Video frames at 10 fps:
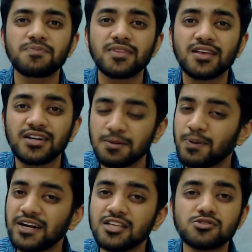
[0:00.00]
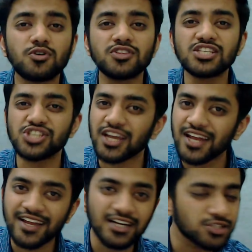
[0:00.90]
dependence on the China
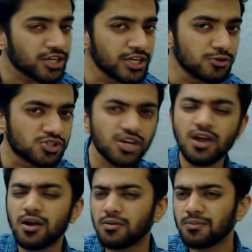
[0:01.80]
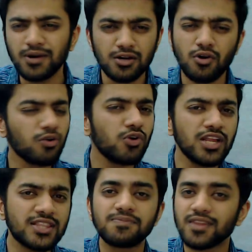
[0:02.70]
gets reduced. Not only
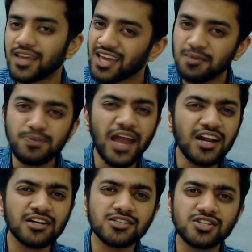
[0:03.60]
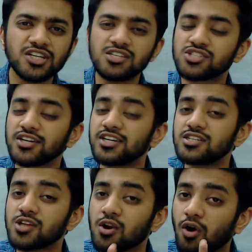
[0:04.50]
that, API industry generates a
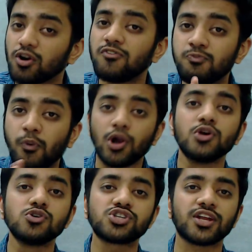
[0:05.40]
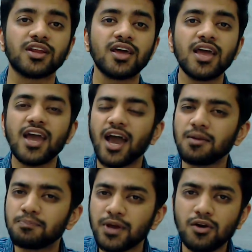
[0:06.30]
lot of pollution, and
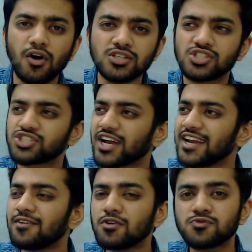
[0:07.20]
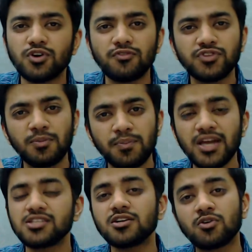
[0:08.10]
because China was one of the
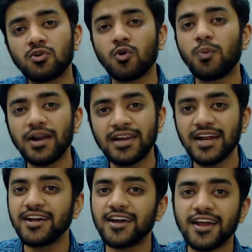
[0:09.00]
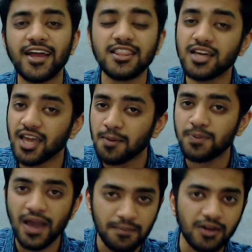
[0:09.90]
major global leader in the
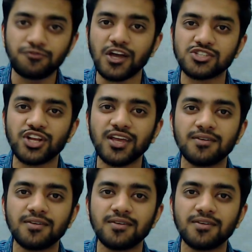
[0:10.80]
API manufacturing,